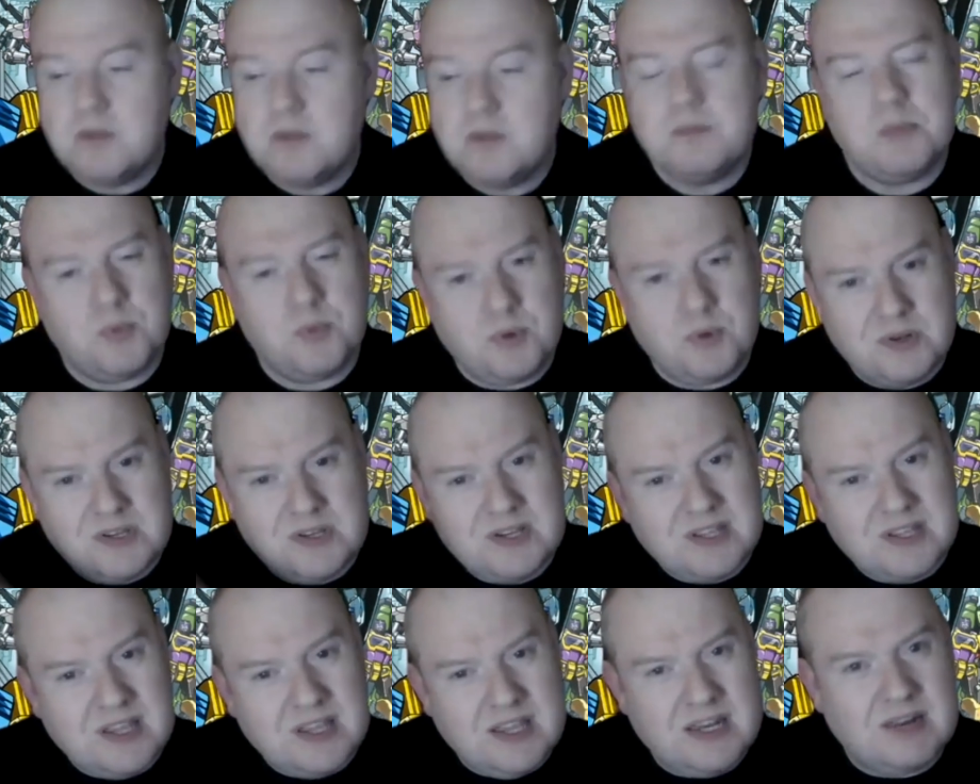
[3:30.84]
But once
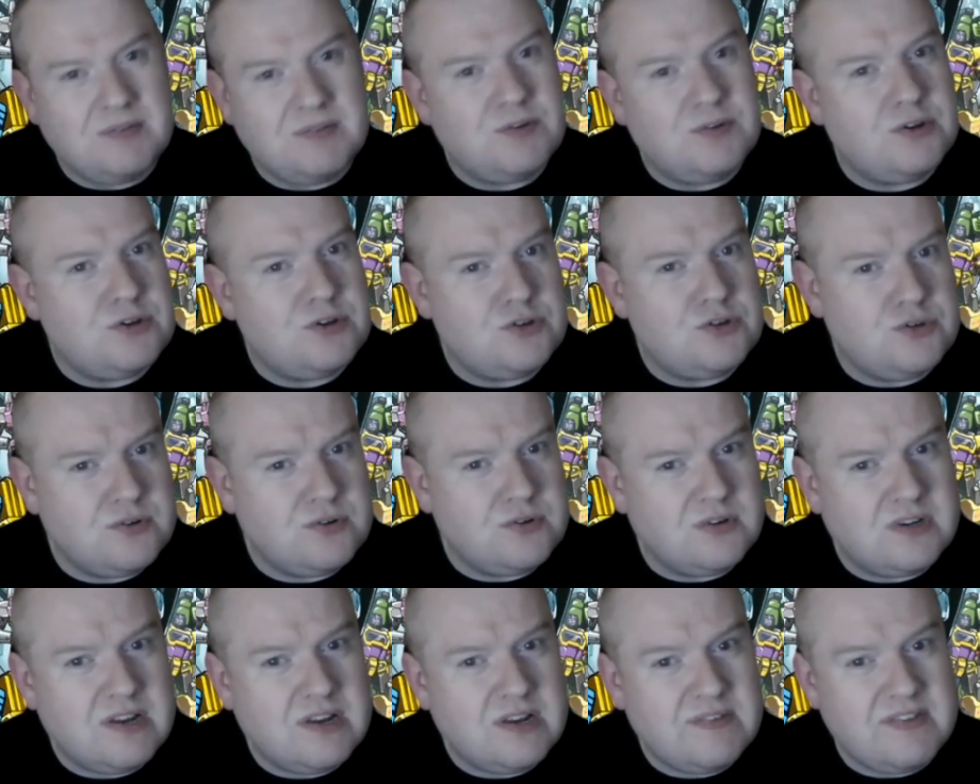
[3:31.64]
again, I'm not
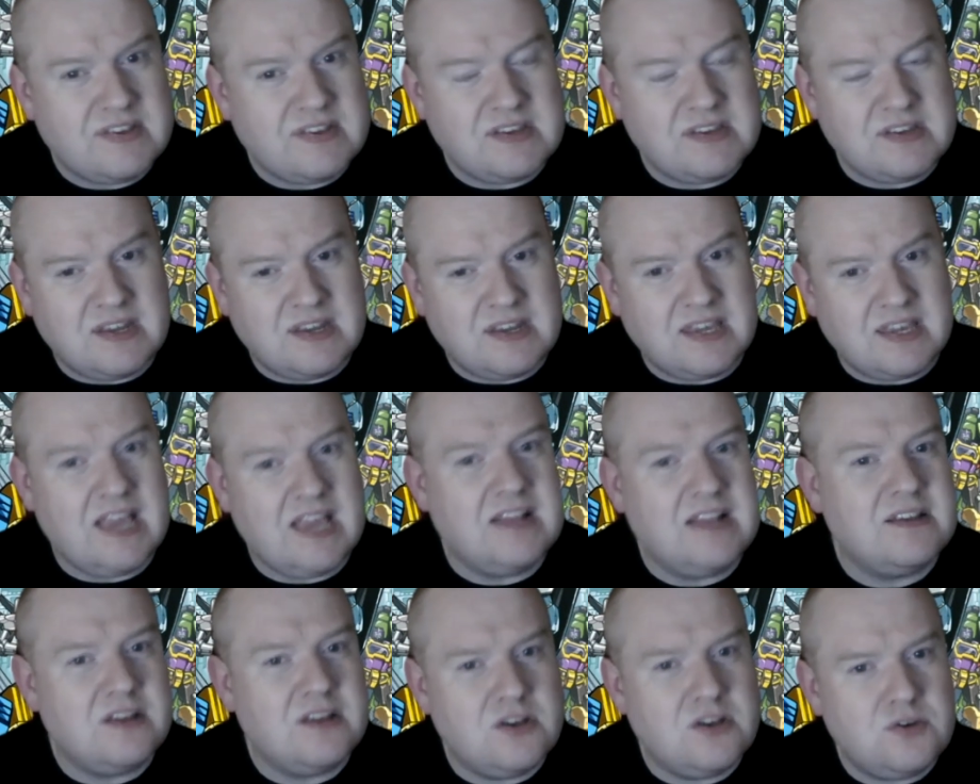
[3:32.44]
sure if this is an
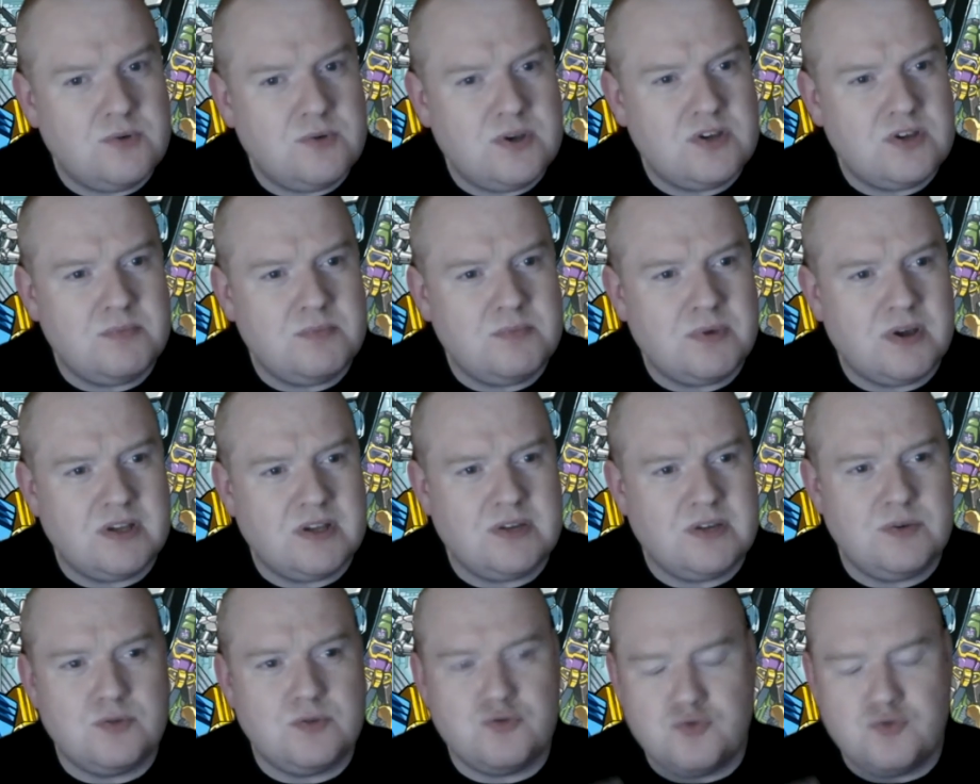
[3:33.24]
again situation because
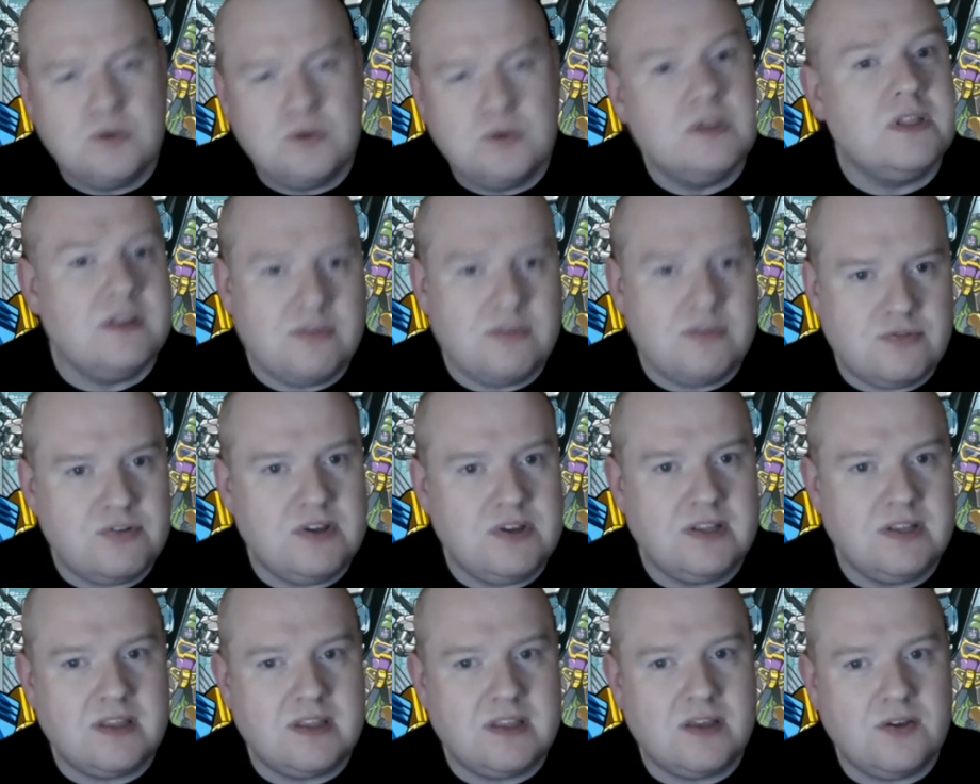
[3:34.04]
he was really
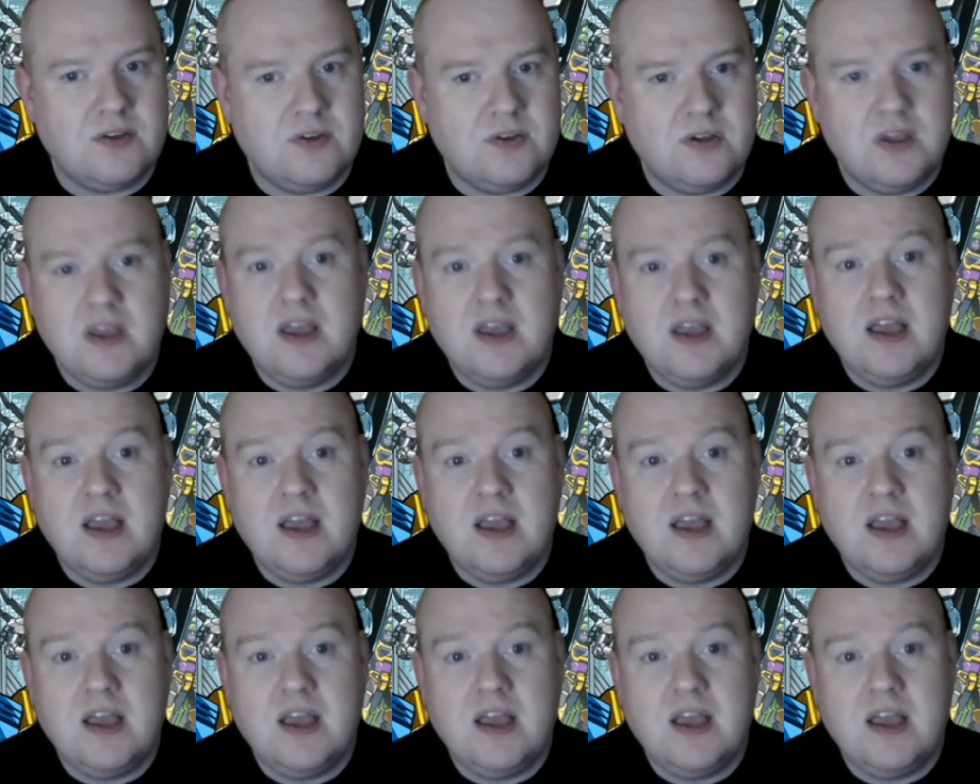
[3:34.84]
freaked out.